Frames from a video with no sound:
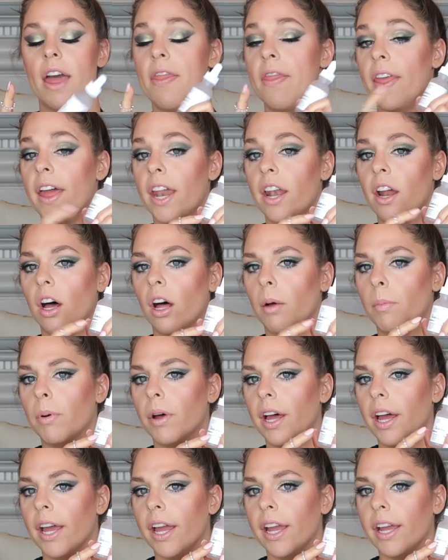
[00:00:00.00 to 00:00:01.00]
and then I'll
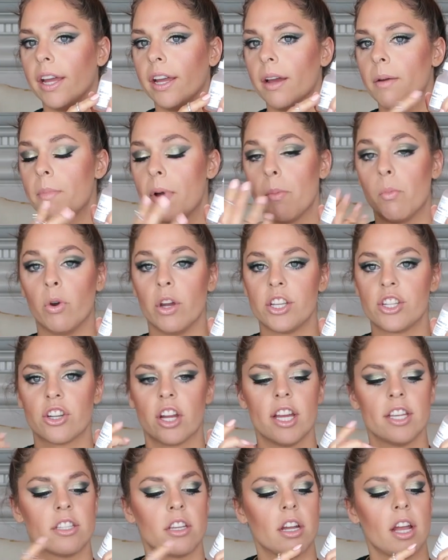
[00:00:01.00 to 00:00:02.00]
apply my
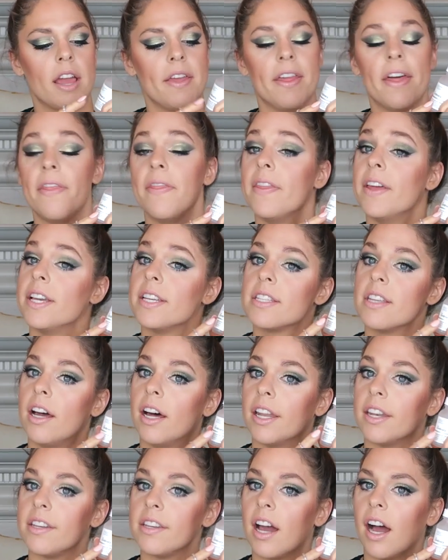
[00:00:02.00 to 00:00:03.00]
moisturizer and then this
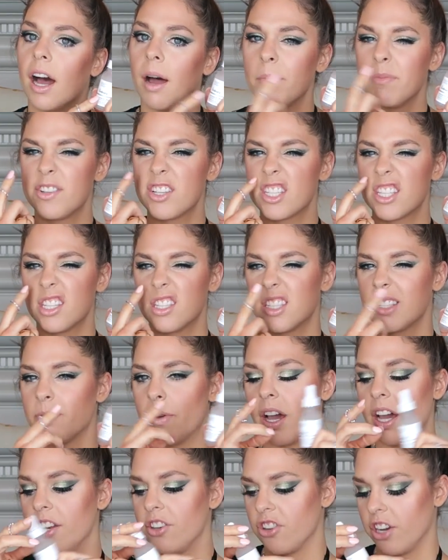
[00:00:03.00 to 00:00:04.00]
on top, just a
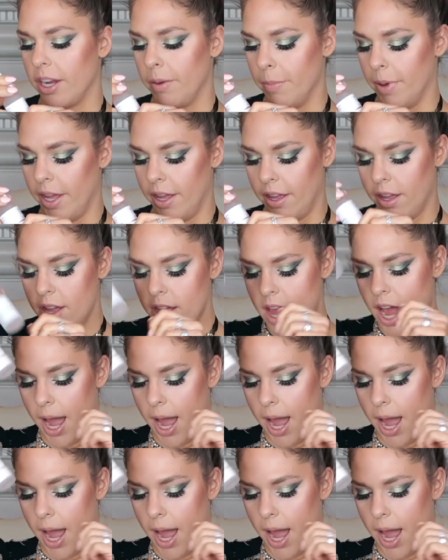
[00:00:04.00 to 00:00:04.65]
spot treatment.